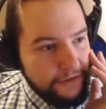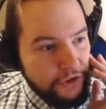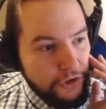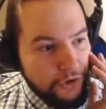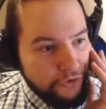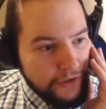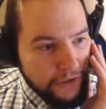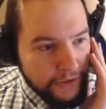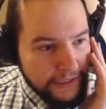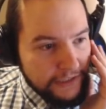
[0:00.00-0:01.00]
Choose 3
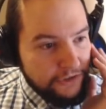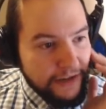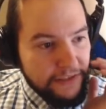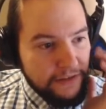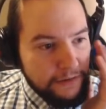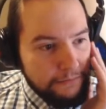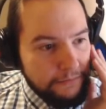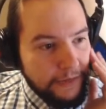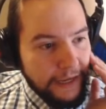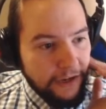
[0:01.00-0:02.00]
units. Strengthen them
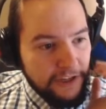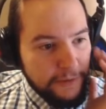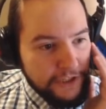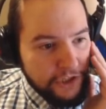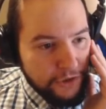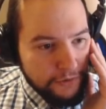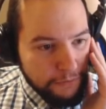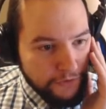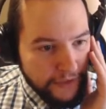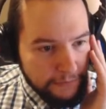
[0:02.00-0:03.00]
allies by 2 and
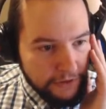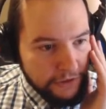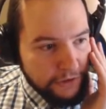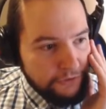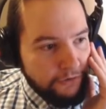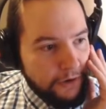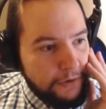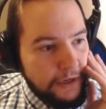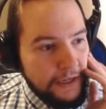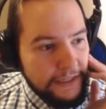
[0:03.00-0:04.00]
move them to this unit's row.
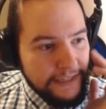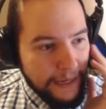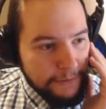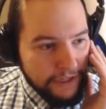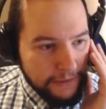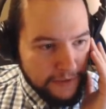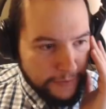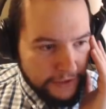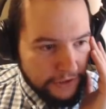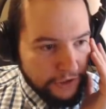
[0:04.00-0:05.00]
Damage enemies
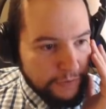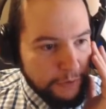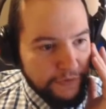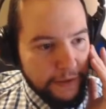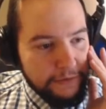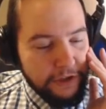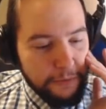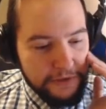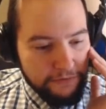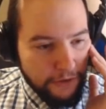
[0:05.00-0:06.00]
by 2. Move them to the
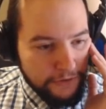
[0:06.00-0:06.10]
opposite row.